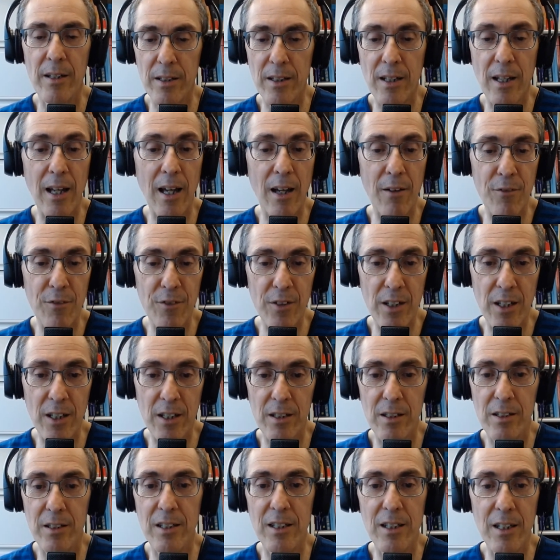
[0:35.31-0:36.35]

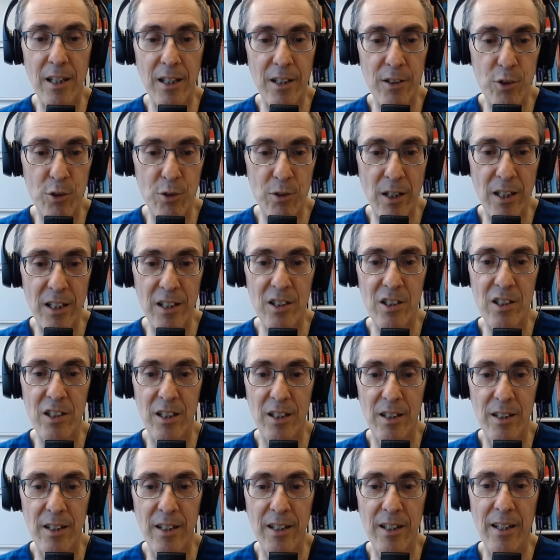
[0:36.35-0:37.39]
Caffeine,
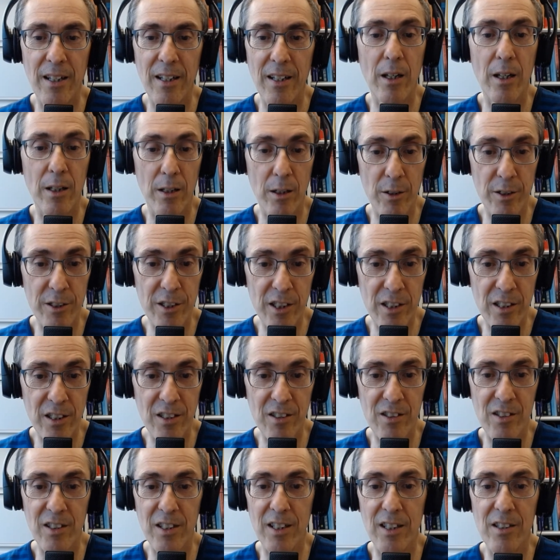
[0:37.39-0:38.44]
dehydration, allergic
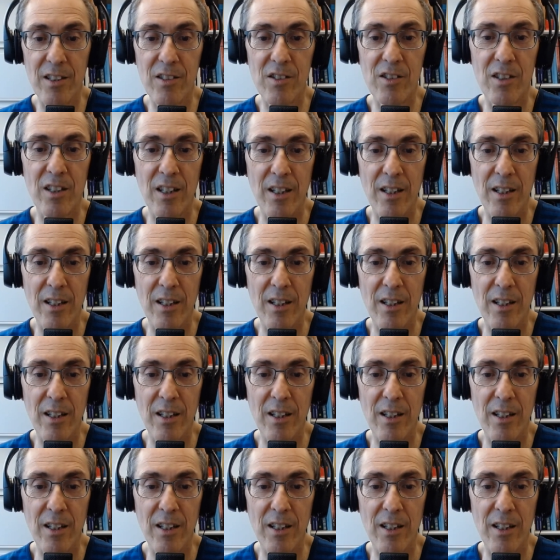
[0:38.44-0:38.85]
disease.